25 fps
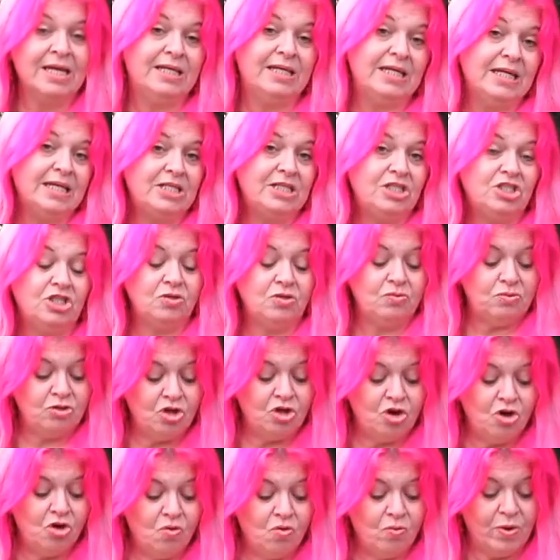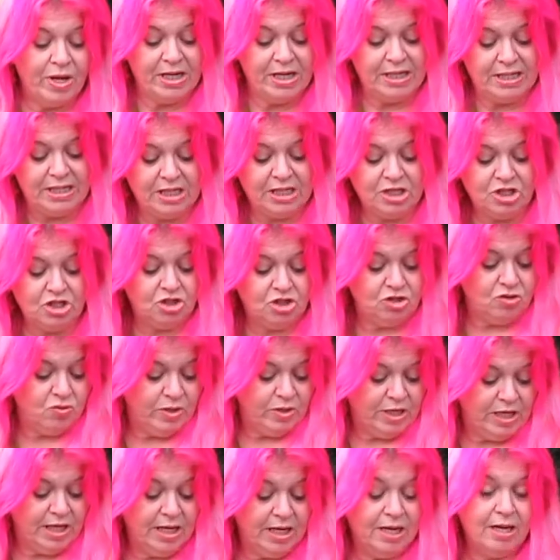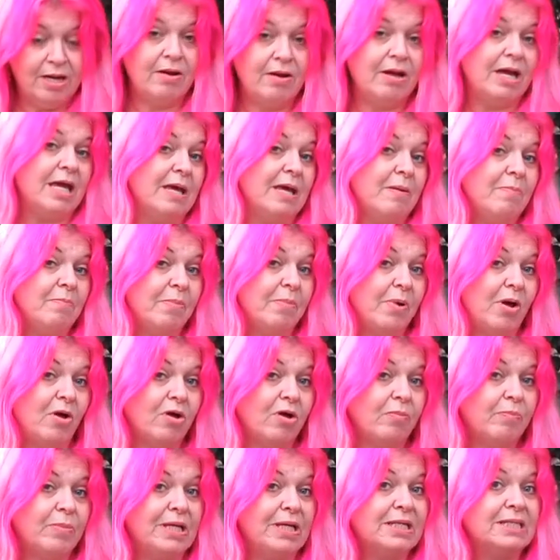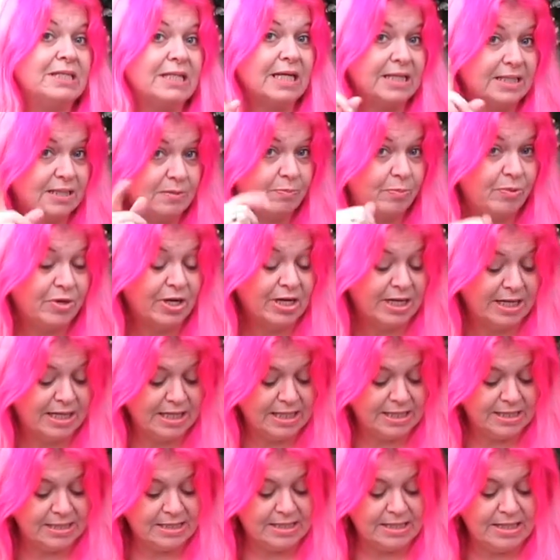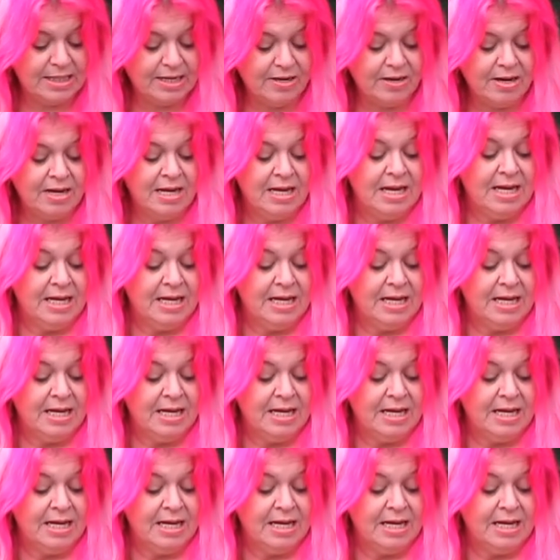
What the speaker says: Did you know and did you hear? Imbolc means that spring is near.